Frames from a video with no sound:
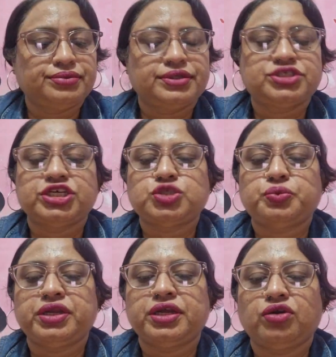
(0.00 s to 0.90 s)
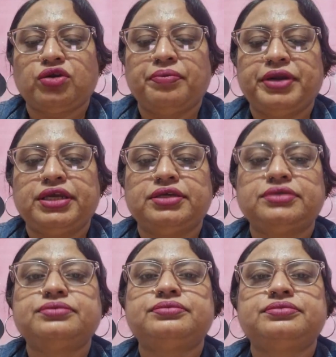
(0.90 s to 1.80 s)
Shakespearean comedy.
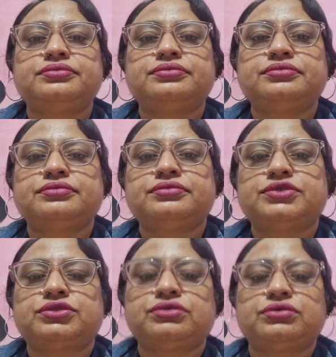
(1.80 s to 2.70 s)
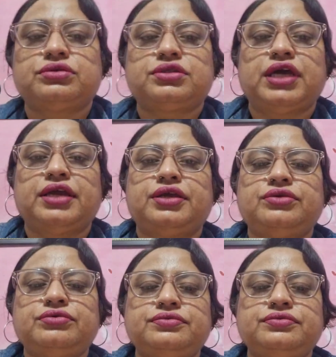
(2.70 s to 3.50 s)
So thank you.